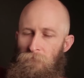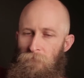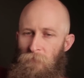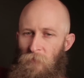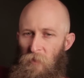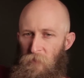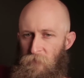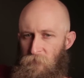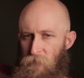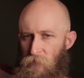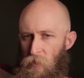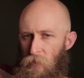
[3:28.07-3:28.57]

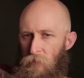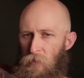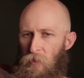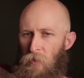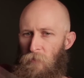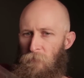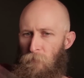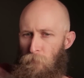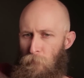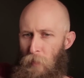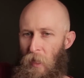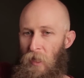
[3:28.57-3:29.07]
The further your
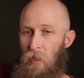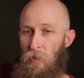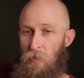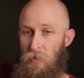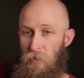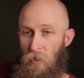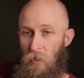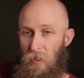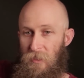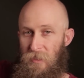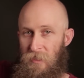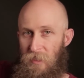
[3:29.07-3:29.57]
bellows
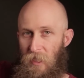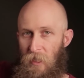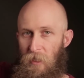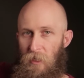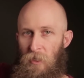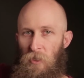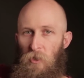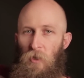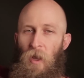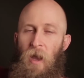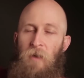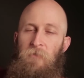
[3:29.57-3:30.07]
are
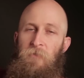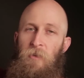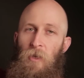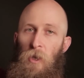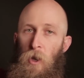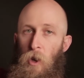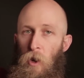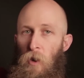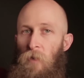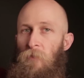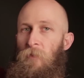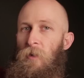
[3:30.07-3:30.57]
extended, you have to
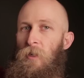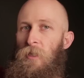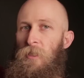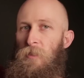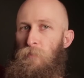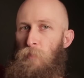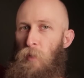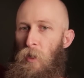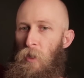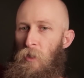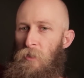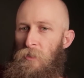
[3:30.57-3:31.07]

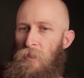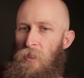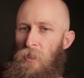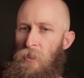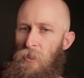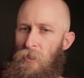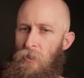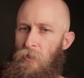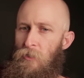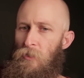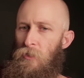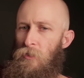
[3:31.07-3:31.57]
overexpose
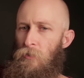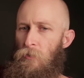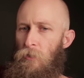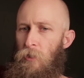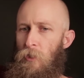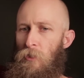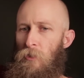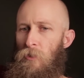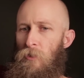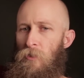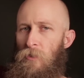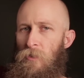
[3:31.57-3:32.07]
because you do
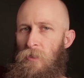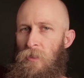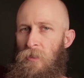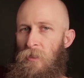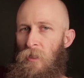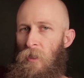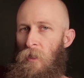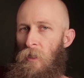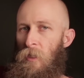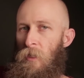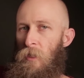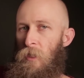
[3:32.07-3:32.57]
lose
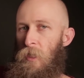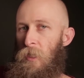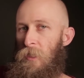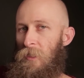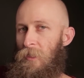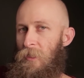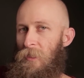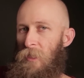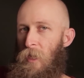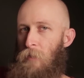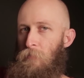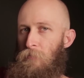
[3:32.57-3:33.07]

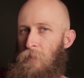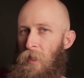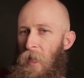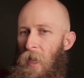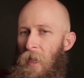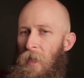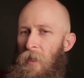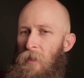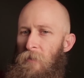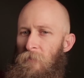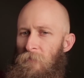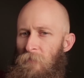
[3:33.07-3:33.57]
some
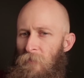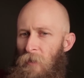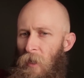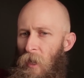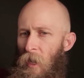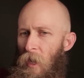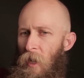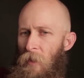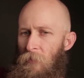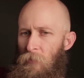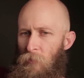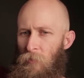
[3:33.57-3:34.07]
light
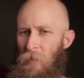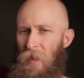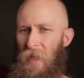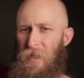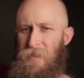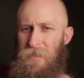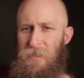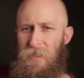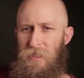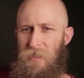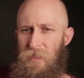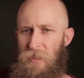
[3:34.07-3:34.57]
through
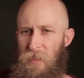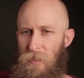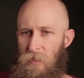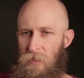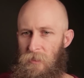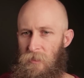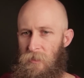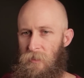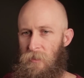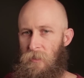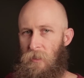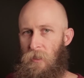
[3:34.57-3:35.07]
that
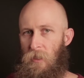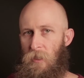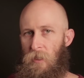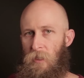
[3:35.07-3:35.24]
distance.